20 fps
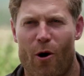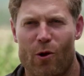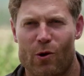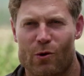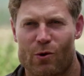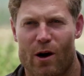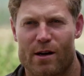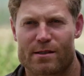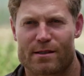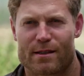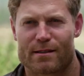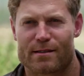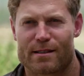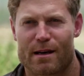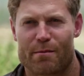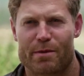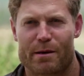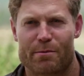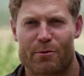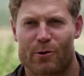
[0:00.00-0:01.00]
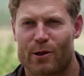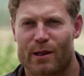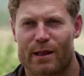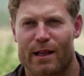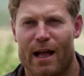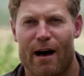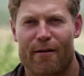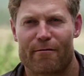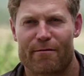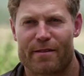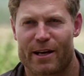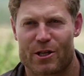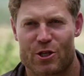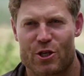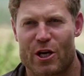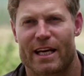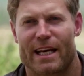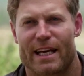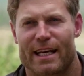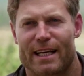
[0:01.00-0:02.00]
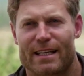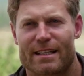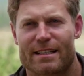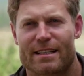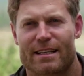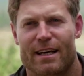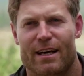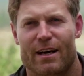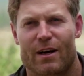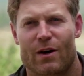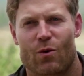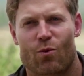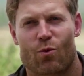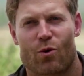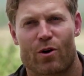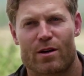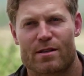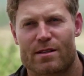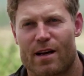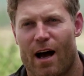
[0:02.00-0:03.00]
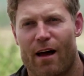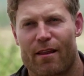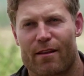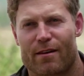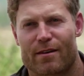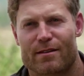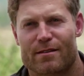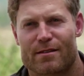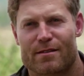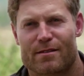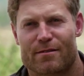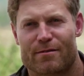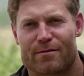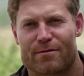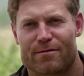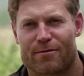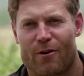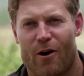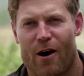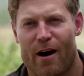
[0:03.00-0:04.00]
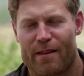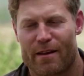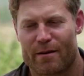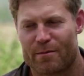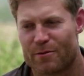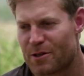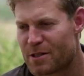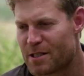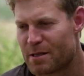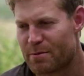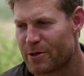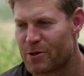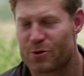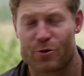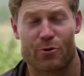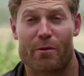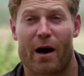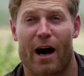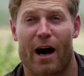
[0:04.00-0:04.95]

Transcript: polarising. Some people love their cheekiness, whereas others find them just to be too